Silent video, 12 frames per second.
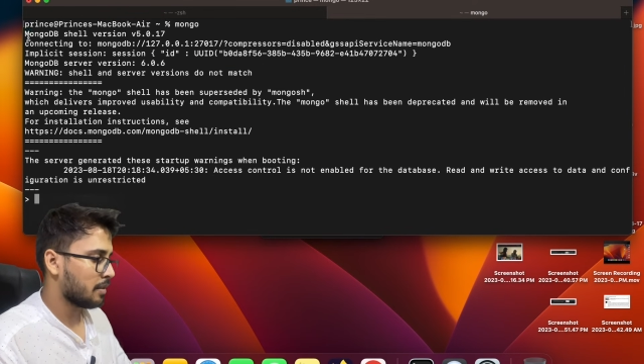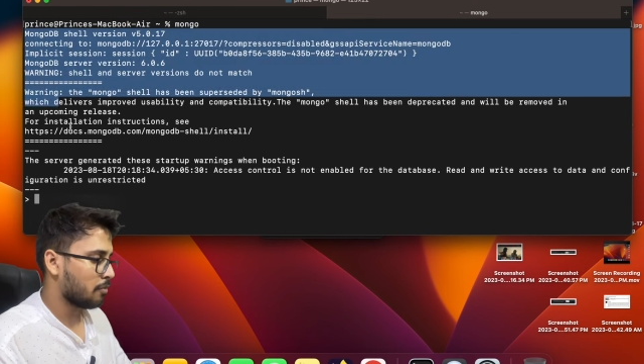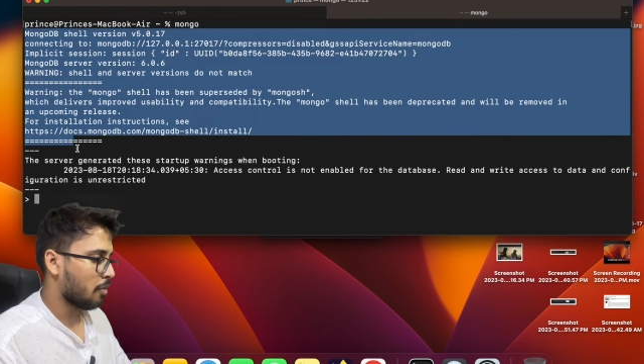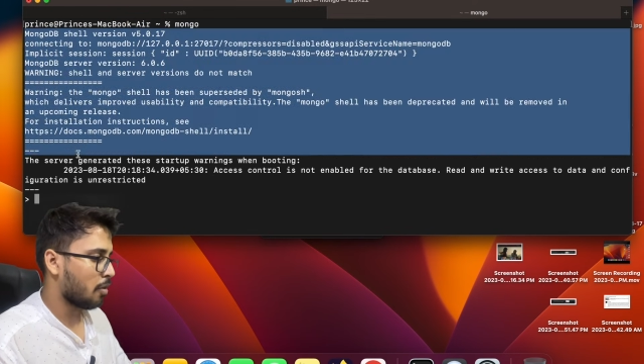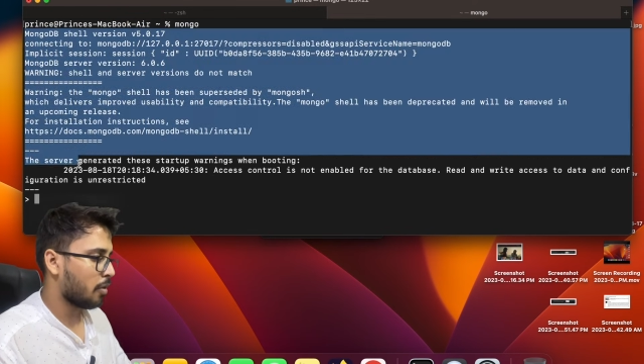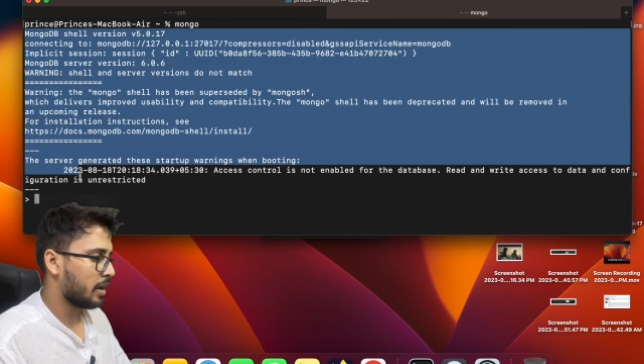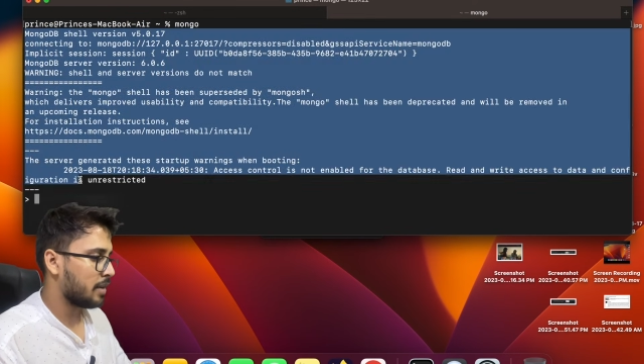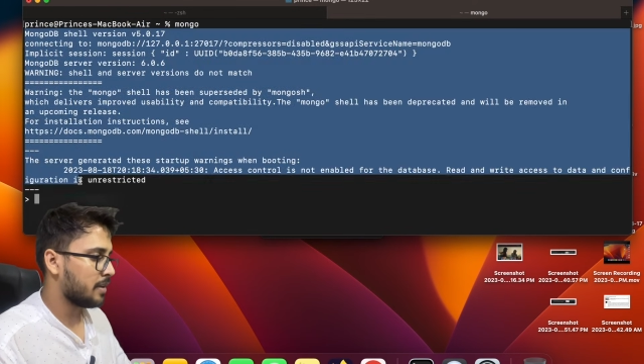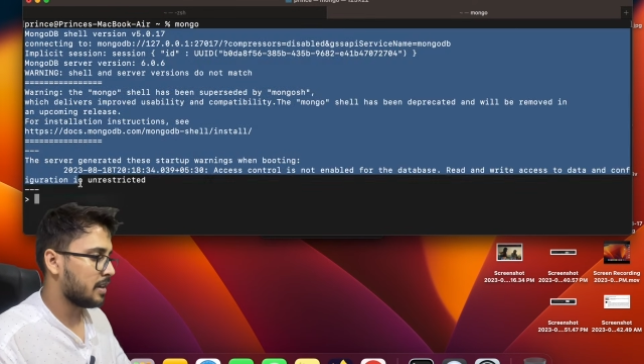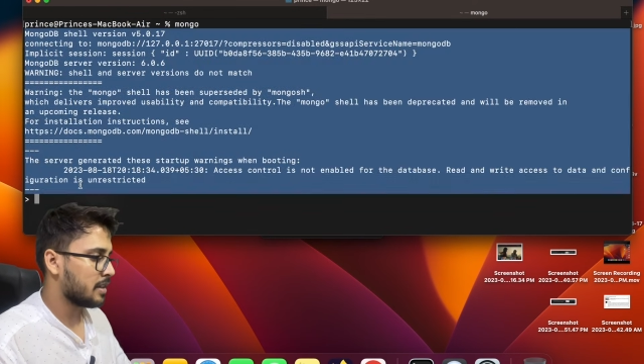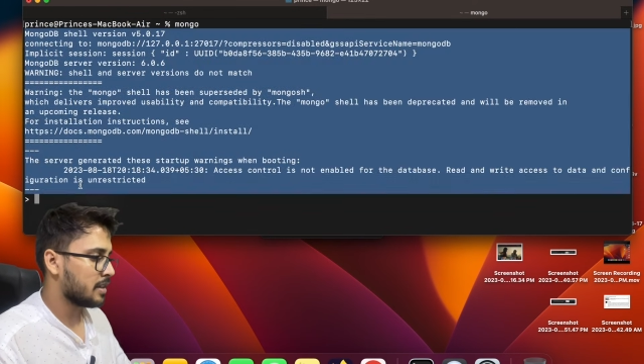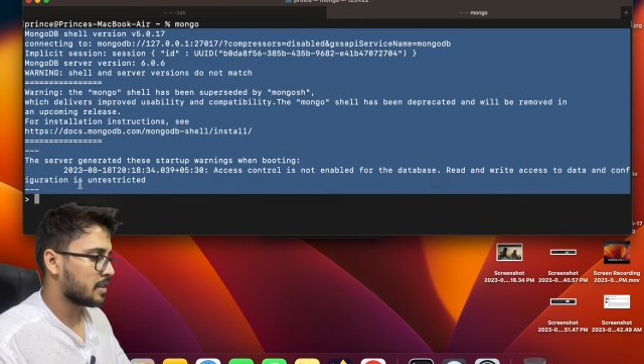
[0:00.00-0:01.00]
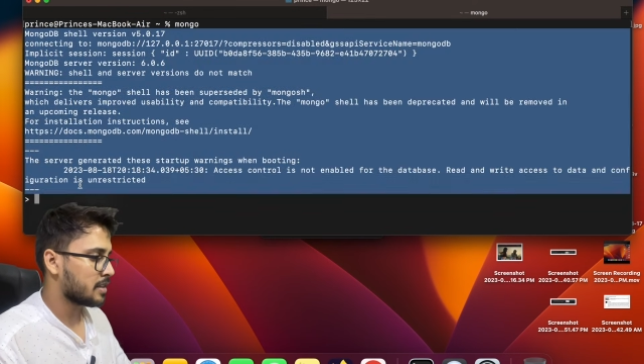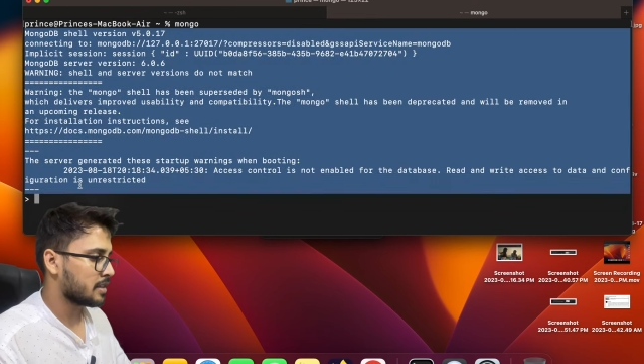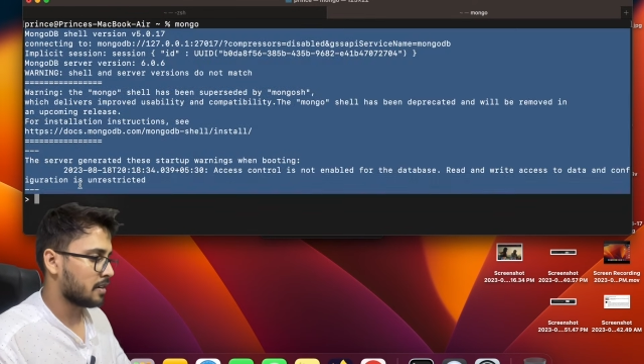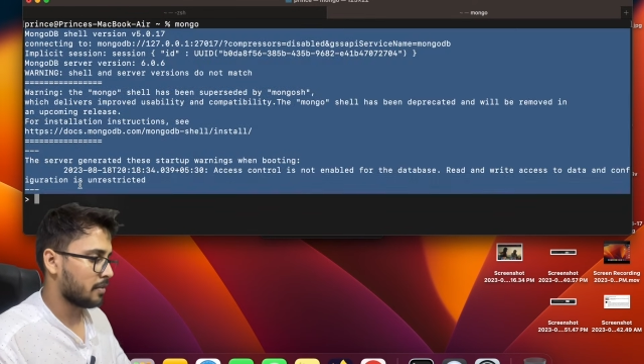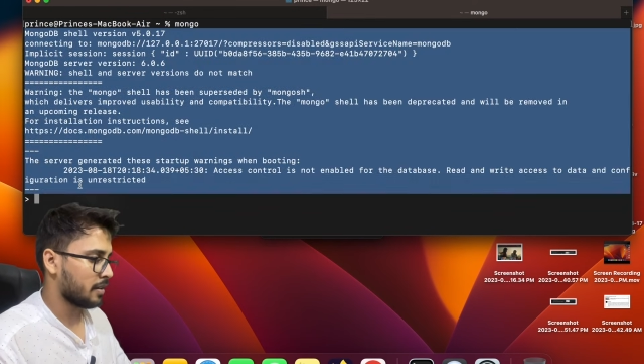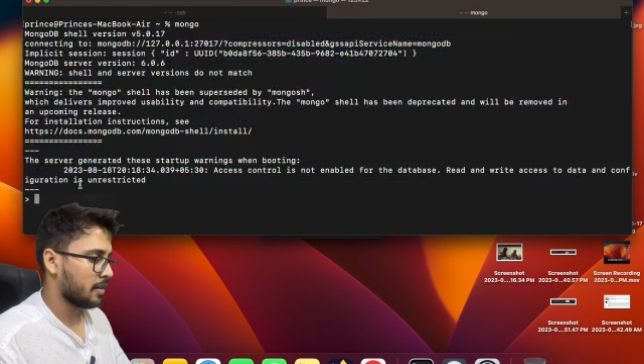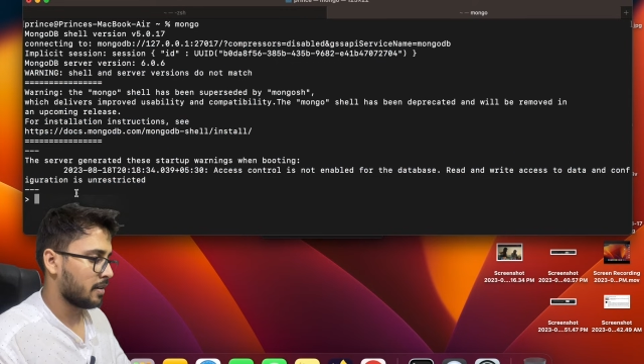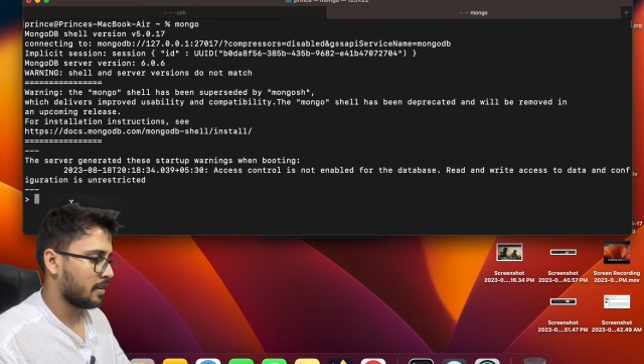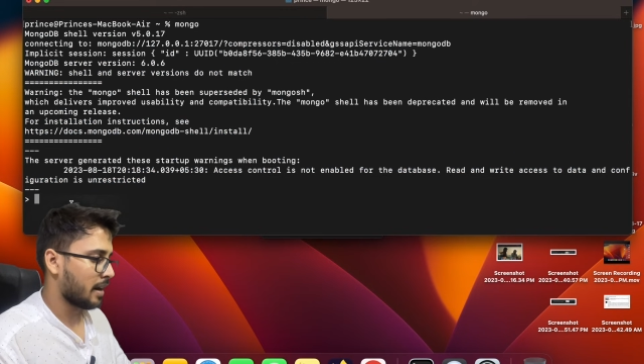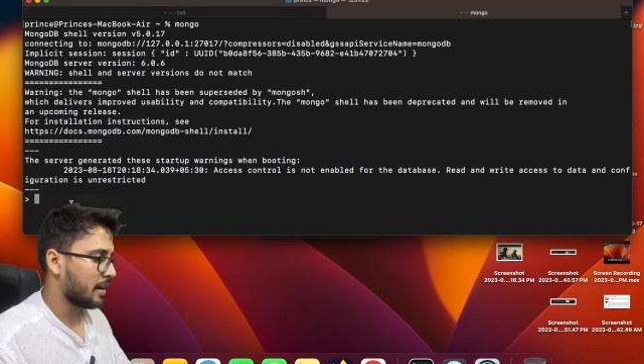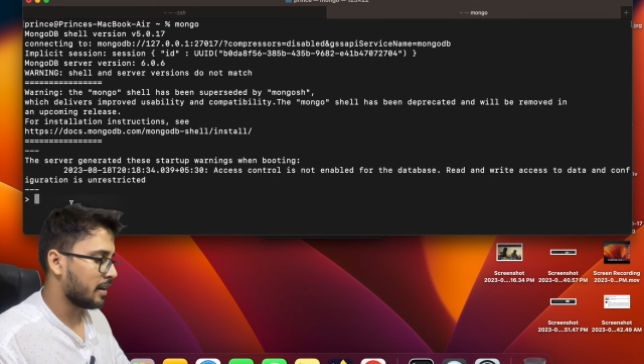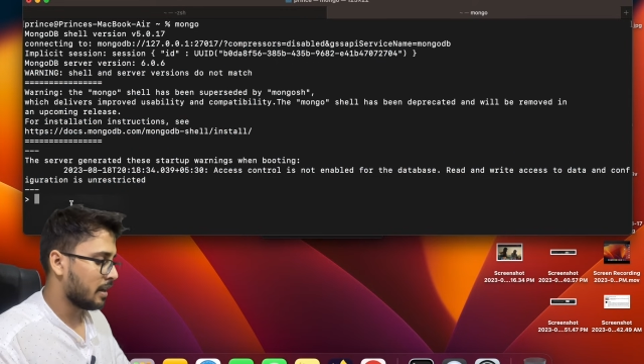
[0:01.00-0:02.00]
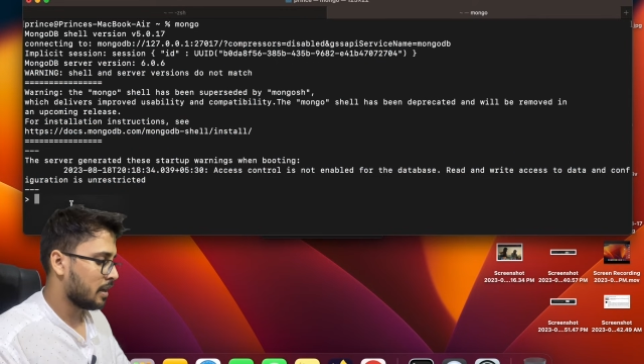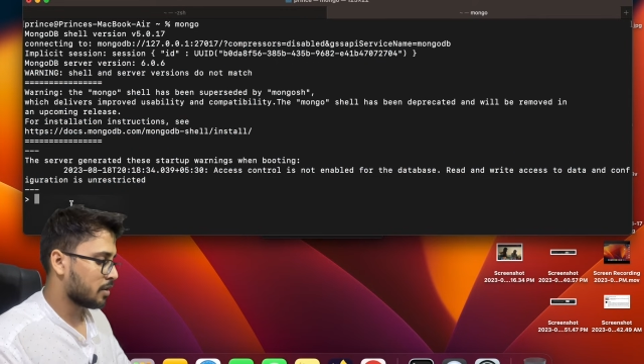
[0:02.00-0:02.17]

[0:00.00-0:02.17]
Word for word: MongoDB server, right?